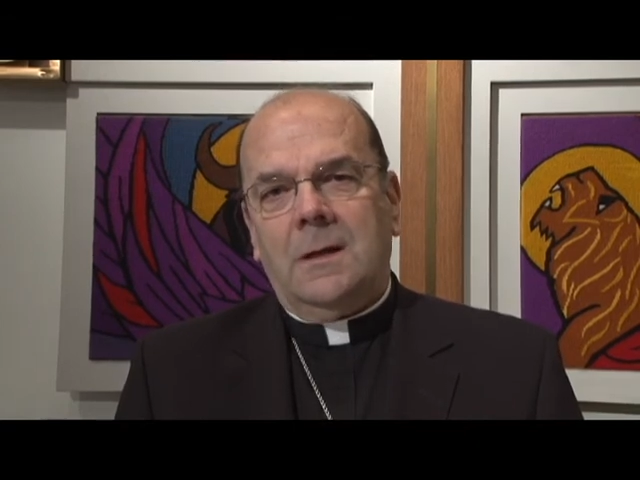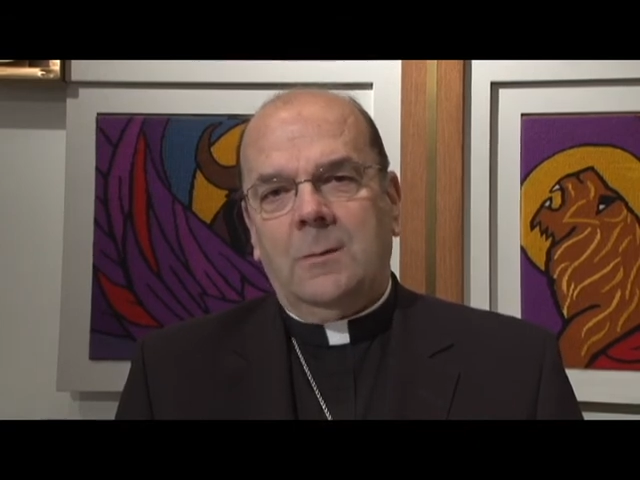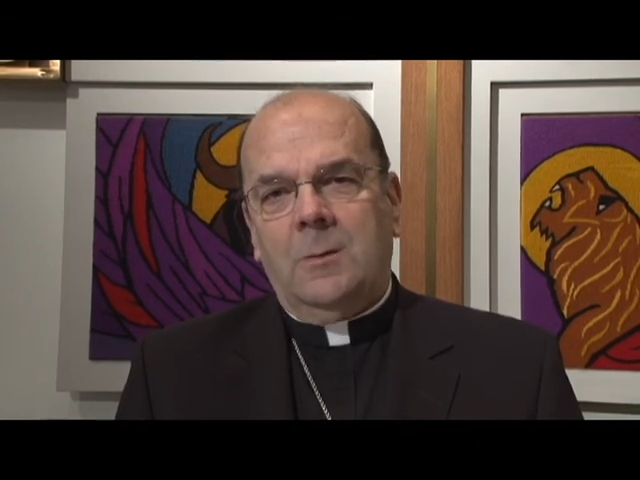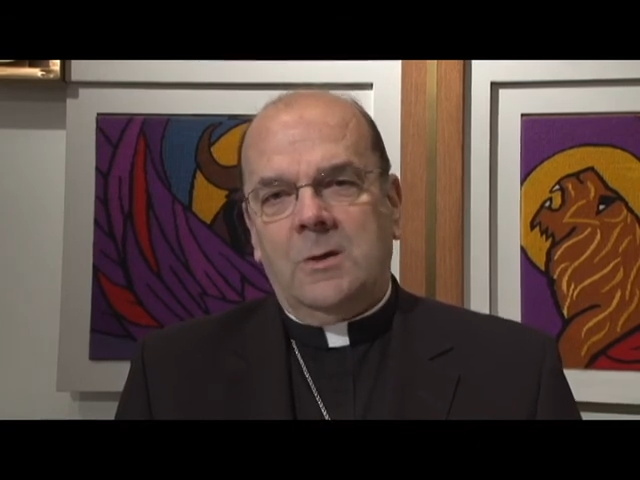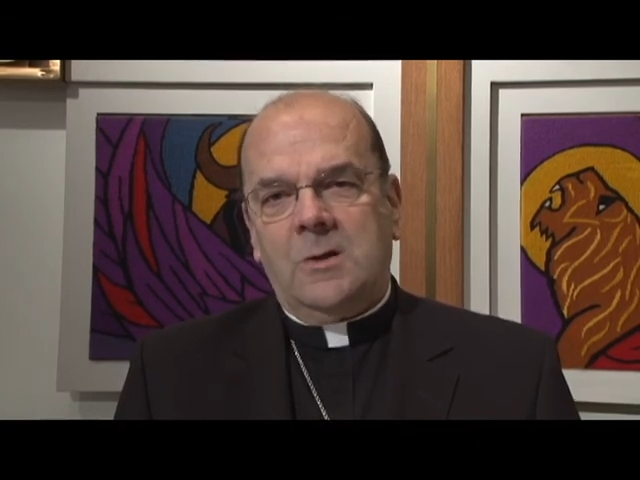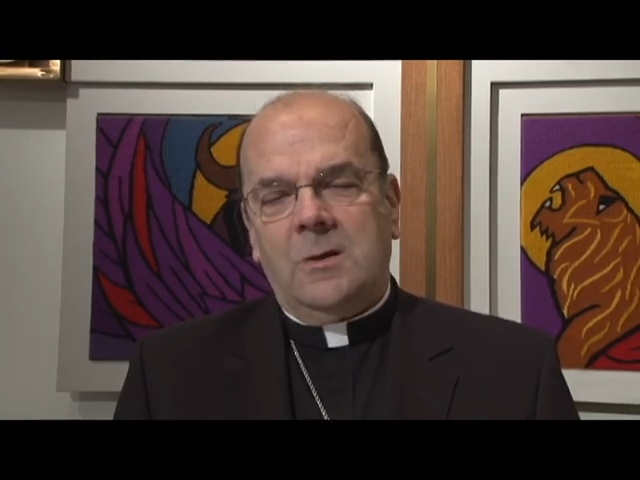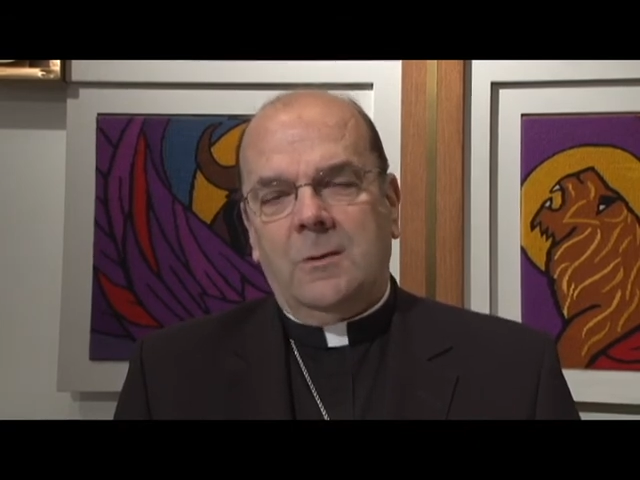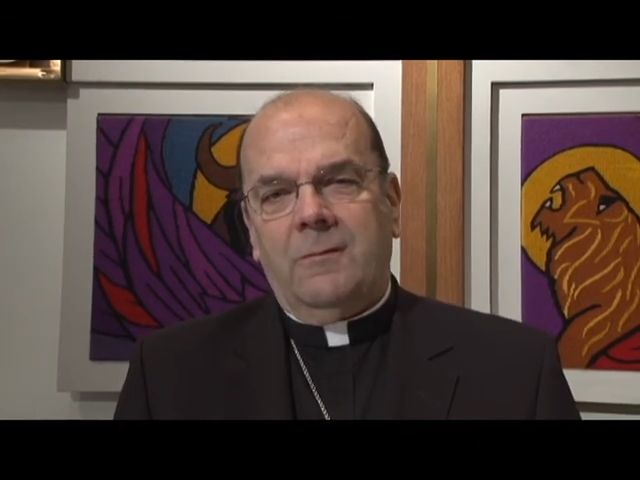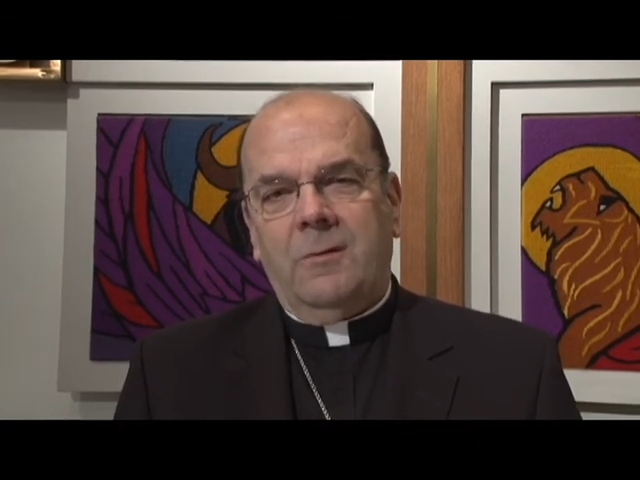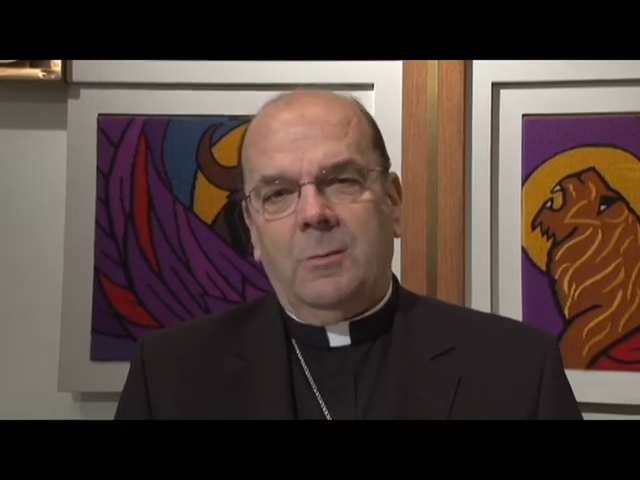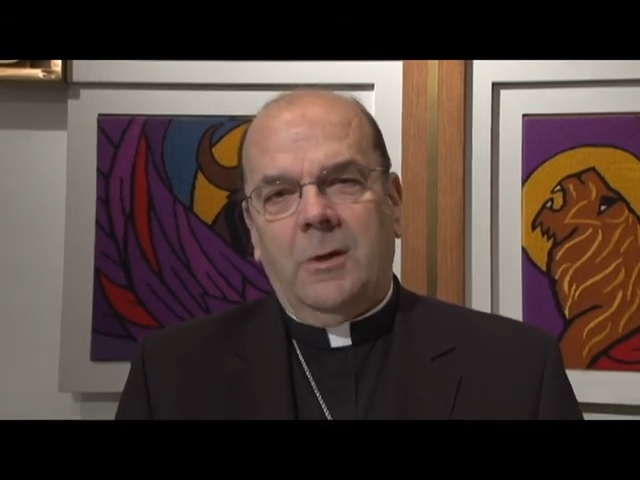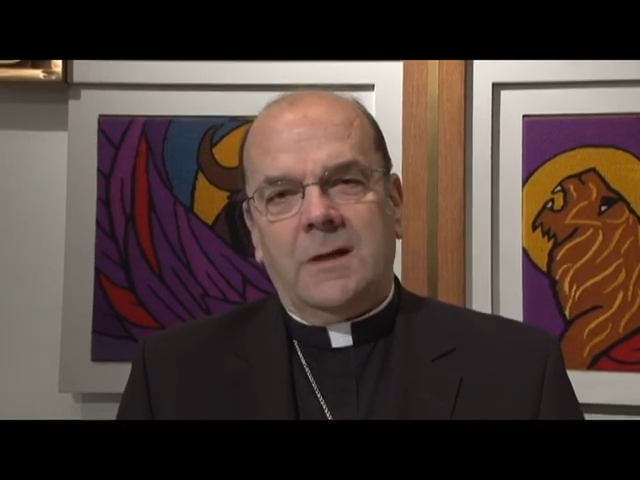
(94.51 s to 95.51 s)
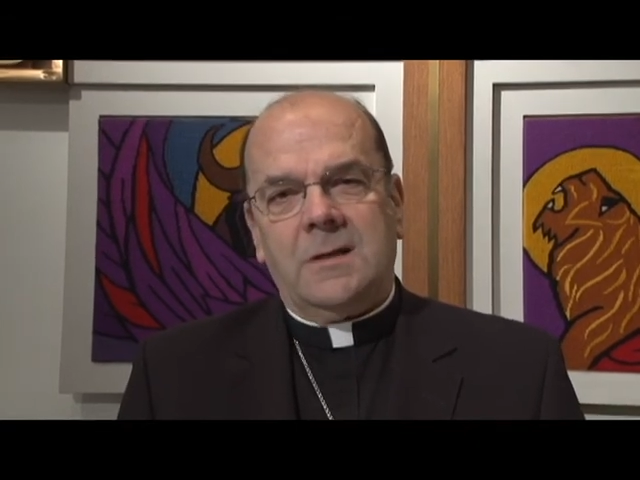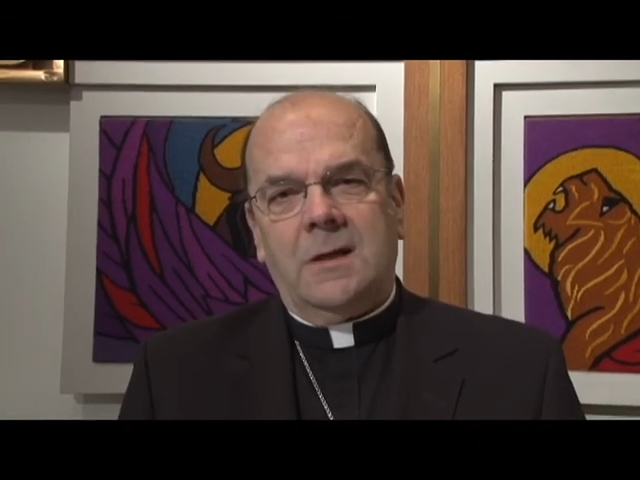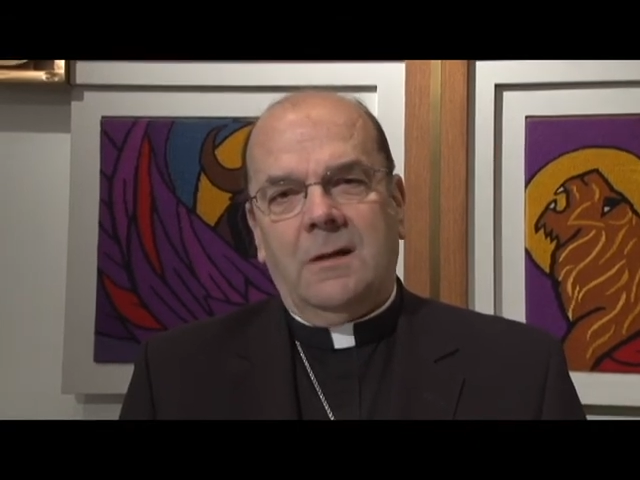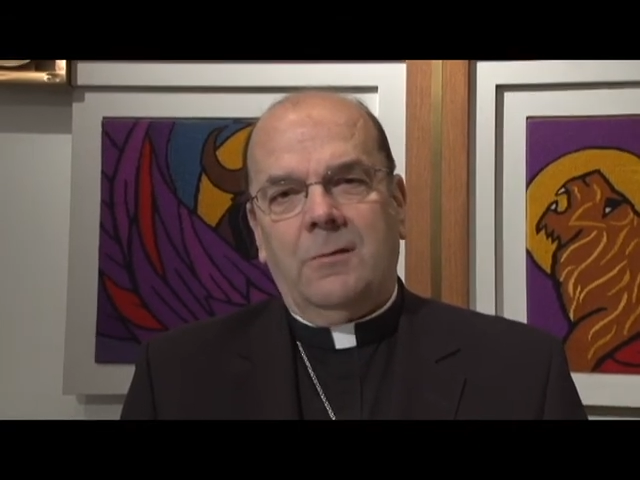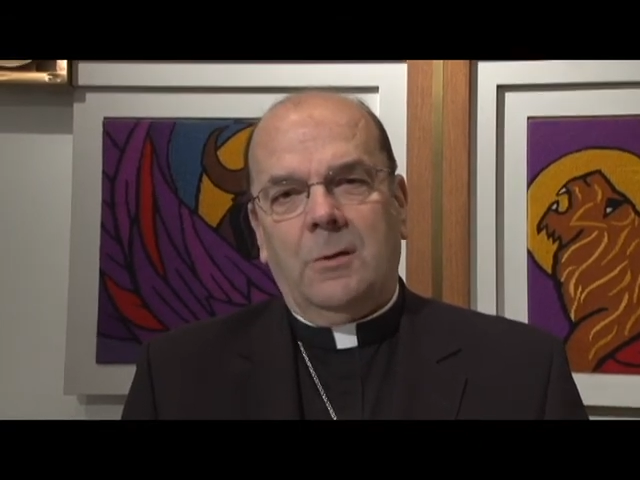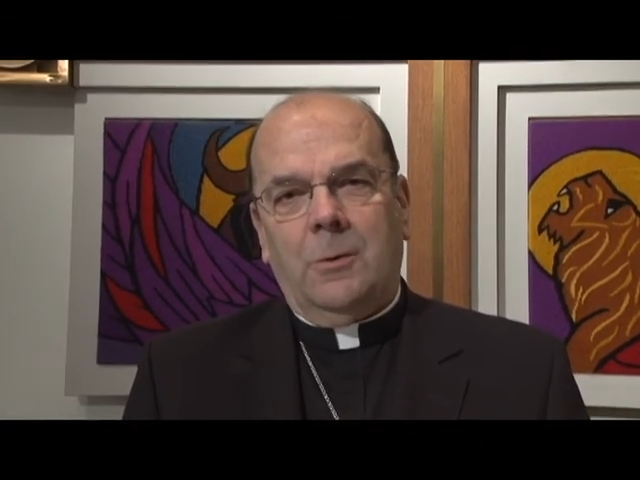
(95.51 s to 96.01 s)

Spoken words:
and wish you every blessing of the